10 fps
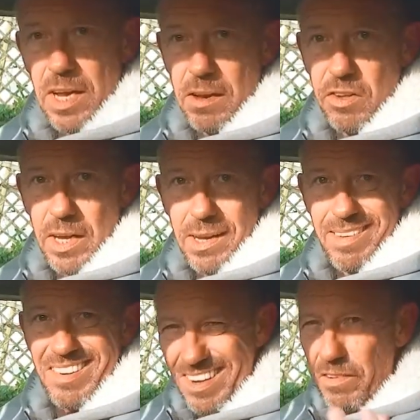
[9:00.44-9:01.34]
centre seat.
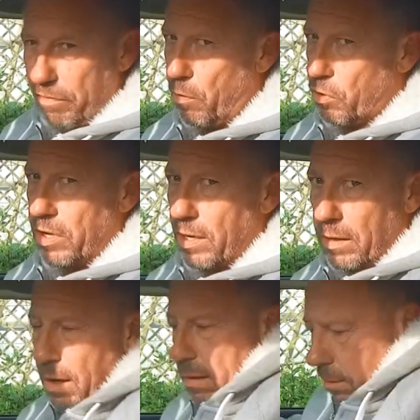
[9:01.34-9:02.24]
This is a
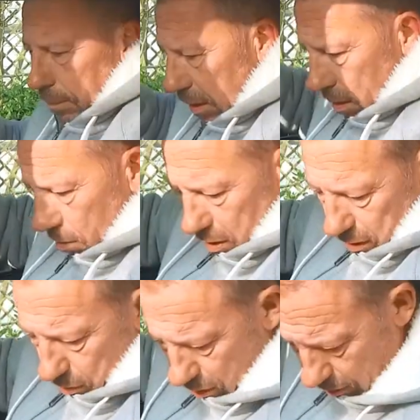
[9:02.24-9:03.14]
4-seater car. I don't think you